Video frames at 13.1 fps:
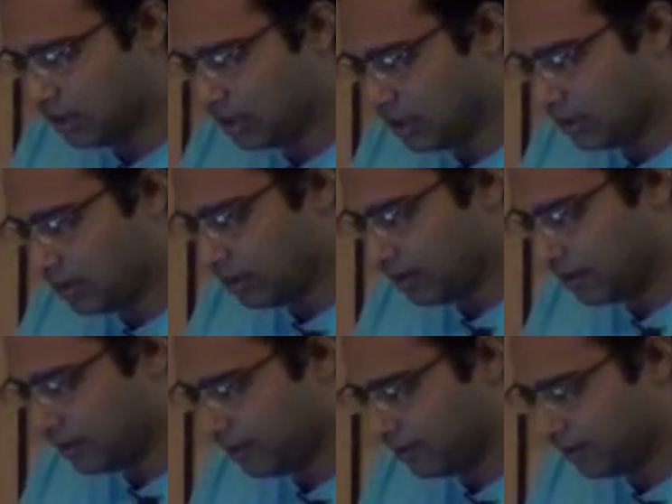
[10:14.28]

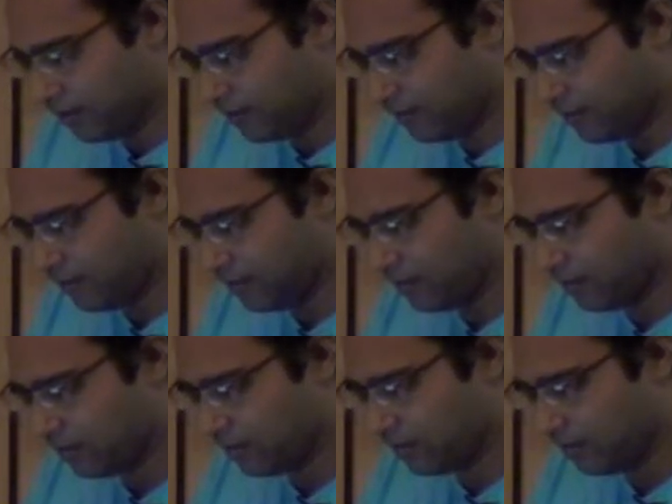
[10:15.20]

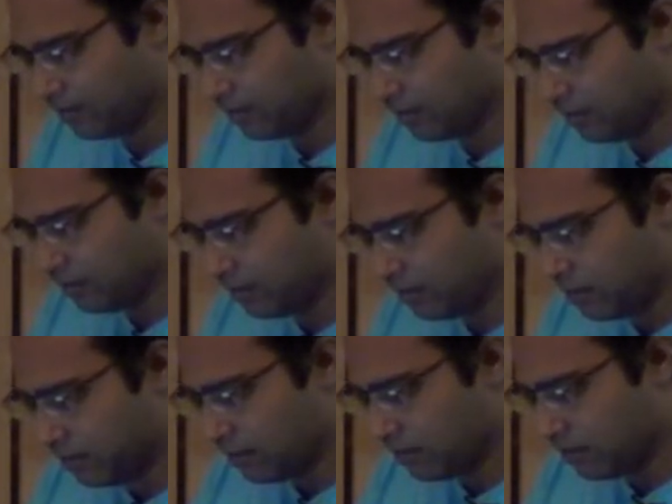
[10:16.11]

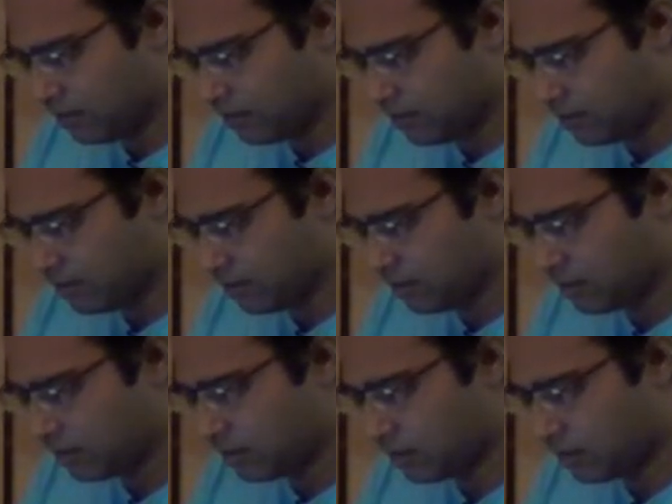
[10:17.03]
Nobody speaks.